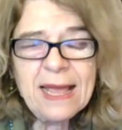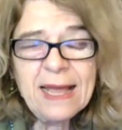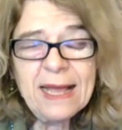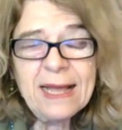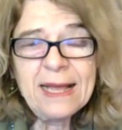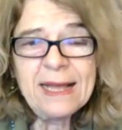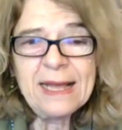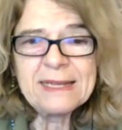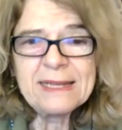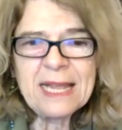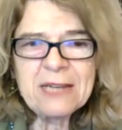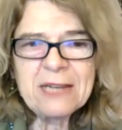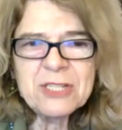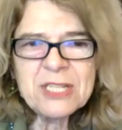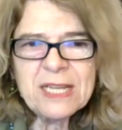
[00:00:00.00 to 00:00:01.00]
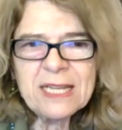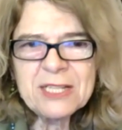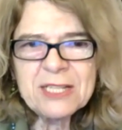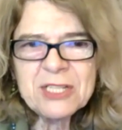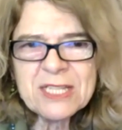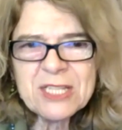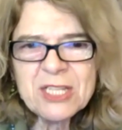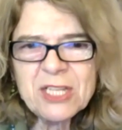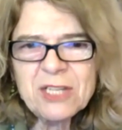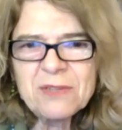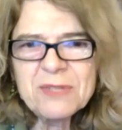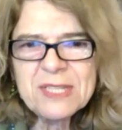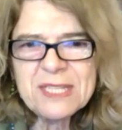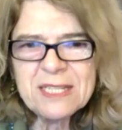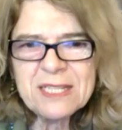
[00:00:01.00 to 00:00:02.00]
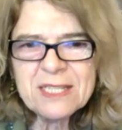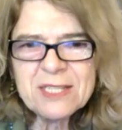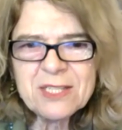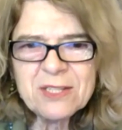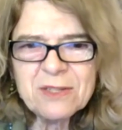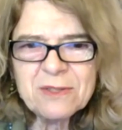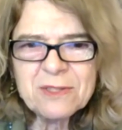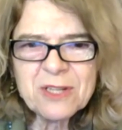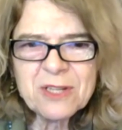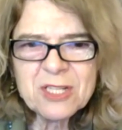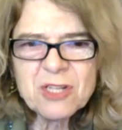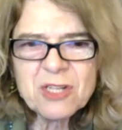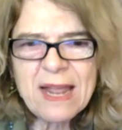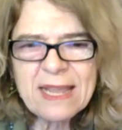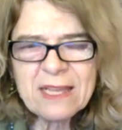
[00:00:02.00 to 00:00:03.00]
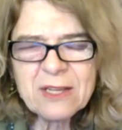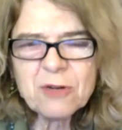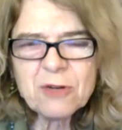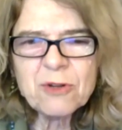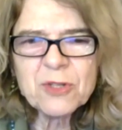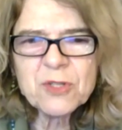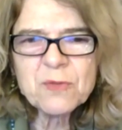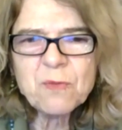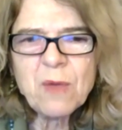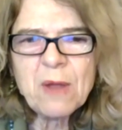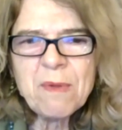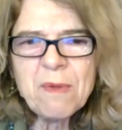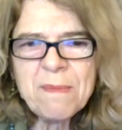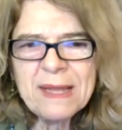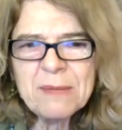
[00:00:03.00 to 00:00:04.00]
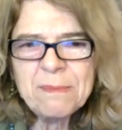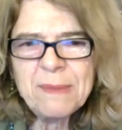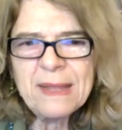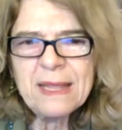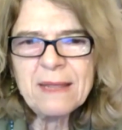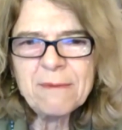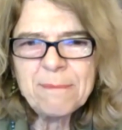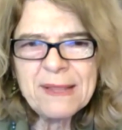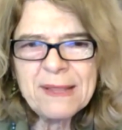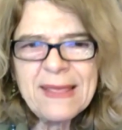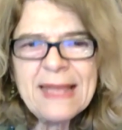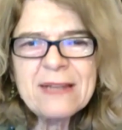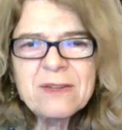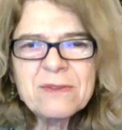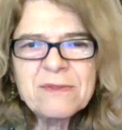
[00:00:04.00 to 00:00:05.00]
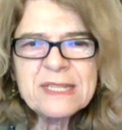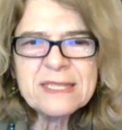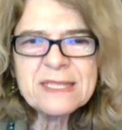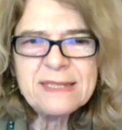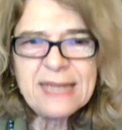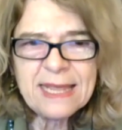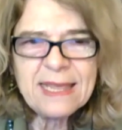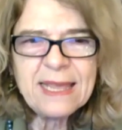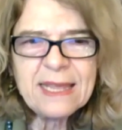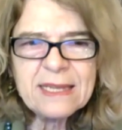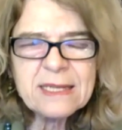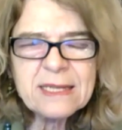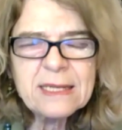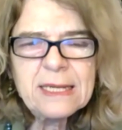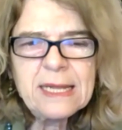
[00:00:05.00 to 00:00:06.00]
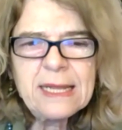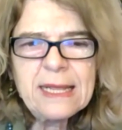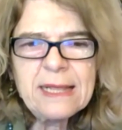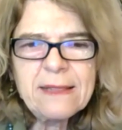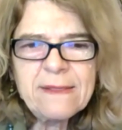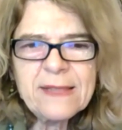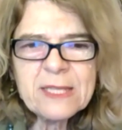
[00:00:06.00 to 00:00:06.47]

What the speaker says: analogy and just used it to track across where we might be by the end of this decade. The